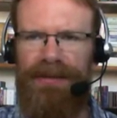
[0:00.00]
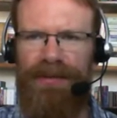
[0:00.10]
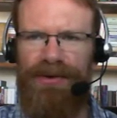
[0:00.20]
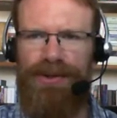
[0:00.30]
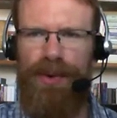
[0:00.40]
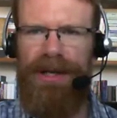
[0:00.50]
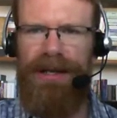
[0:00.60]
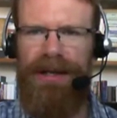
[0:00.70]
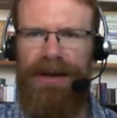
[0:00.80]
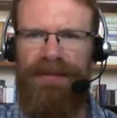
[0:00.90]
verse
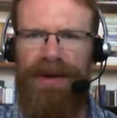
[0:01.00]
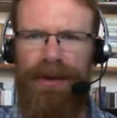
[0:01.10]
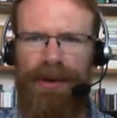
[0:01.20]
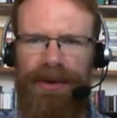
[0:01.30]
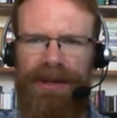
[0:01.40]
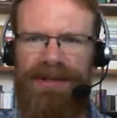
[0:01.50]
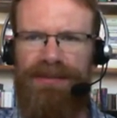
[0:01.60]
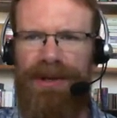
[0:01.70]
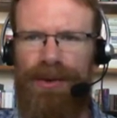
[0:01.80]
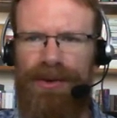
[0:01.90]
20, Pharaoh gives
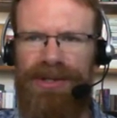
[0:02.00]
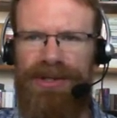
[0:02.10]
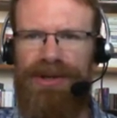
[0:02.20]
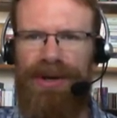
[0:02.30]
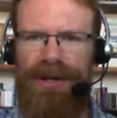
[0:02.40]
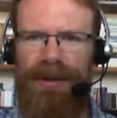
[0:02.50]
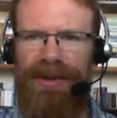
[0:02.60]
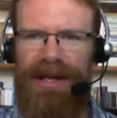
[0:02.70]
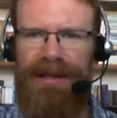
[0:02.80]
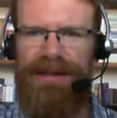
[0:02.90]
his men orders concerning them,
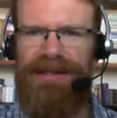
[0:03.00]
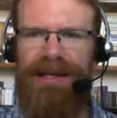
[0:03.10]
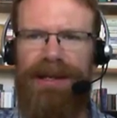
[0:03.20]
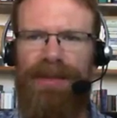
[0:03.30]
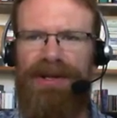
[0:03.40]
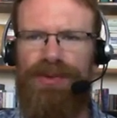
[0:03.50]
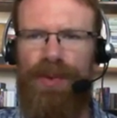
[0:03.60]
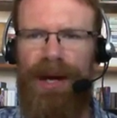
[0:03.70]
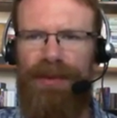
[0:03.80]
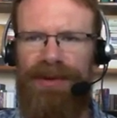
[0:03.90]
and they send him on his
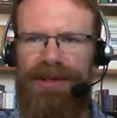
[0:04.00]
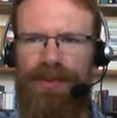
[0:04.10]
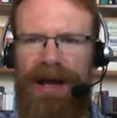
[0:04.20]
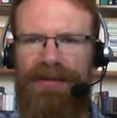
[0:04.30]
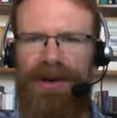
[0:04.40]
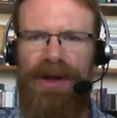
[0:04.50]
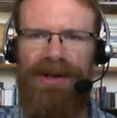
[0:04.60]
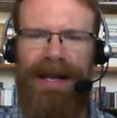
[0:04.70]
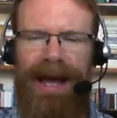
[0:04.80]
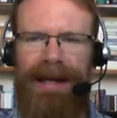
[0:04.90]
way with his wife and all
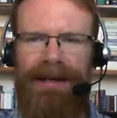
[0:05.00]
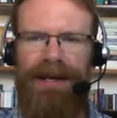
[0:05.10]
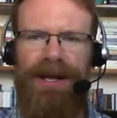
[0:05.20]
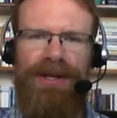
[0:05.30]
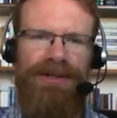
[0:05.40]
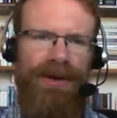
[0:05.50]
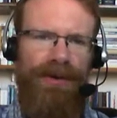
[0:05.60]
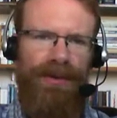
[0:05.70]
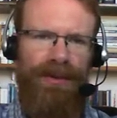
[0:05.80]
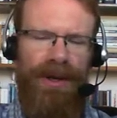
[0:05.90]
that he had.
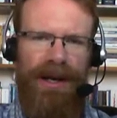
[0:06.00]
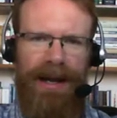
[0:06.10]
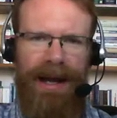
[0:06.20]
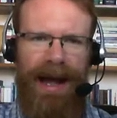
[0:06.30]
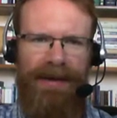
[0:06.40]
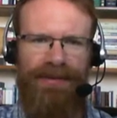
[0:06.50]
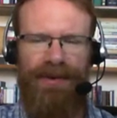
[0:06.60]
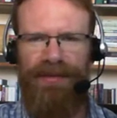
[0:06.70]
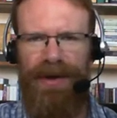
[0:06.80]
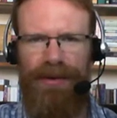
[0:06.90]
So uh,
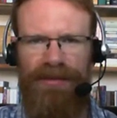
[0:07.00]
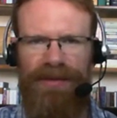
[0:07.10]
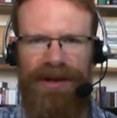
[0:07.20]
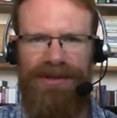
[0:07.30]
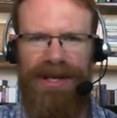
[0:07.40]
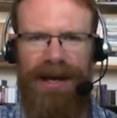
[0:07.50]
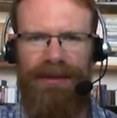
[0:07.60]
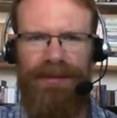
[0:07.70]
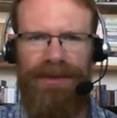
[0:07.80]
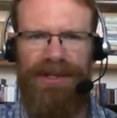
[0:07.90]
after Pharaoh figures
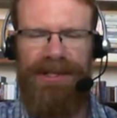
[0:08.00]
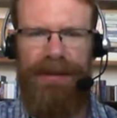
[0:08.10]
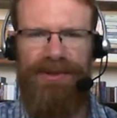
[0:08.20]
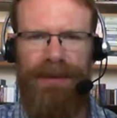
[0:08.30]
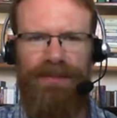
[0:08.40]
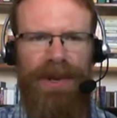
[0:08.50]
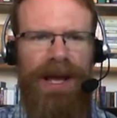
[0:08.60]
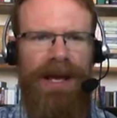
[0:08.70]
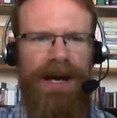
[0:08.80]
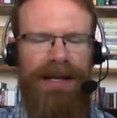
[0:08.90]
out the deception,
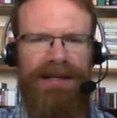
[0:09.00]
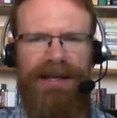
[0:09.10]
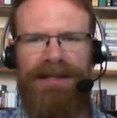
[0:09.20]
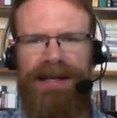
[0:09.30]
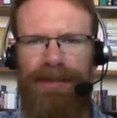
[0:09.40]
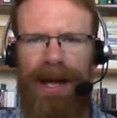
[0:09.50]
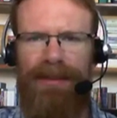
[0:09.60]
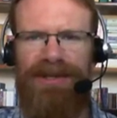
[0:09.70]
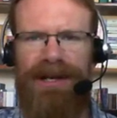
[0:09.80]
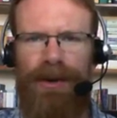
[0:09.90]
uh, he sends
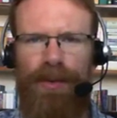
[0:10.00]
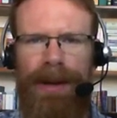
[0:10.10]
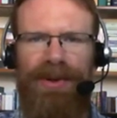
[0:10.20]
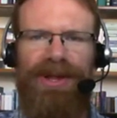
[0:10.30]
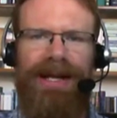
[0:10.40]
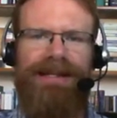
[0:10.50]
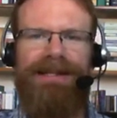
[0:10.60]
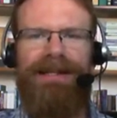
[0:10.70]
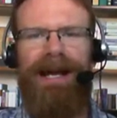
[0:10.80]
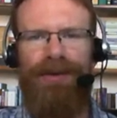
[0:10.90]
Abraham and Sarah away, but they get
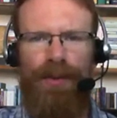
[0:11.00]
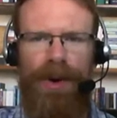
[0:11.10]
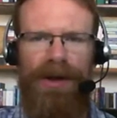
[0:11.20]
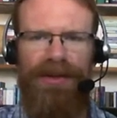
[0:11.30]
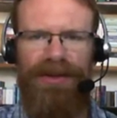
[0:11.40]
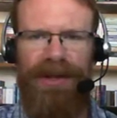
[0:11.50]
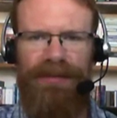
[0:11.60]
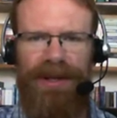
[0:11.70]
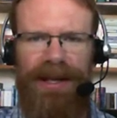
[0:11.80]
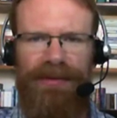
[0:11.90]
to take the wealth that
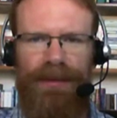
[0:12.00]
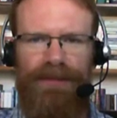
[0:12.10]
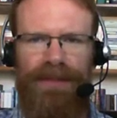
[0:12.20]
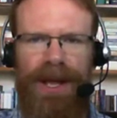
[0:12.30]
they've been given.